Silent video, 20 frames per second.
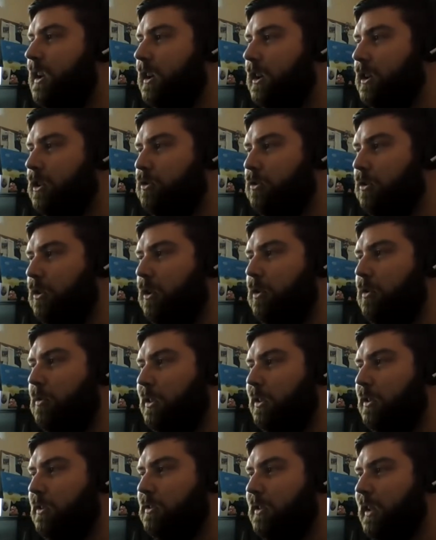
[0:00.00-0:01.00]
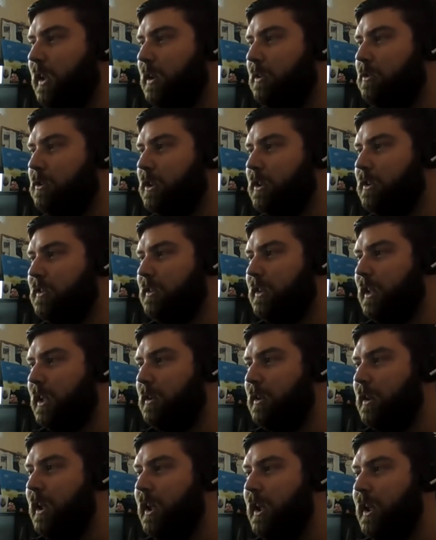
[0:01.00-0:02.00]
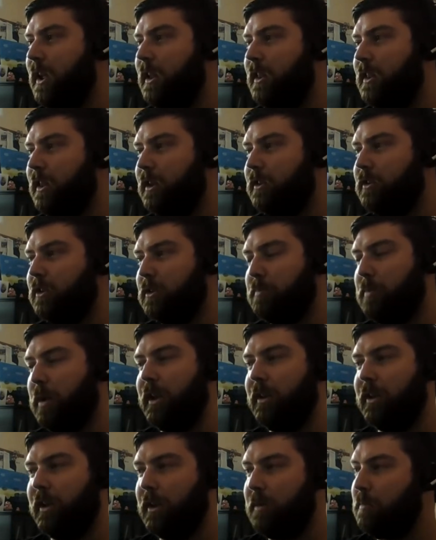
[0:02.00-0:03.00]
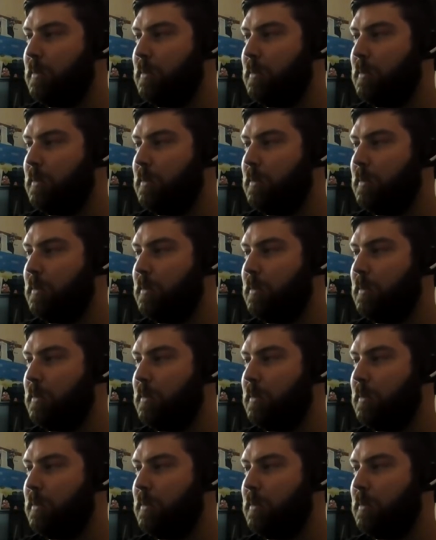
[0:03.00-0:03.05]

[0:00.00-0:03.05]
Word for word: control with those languages than than just Python.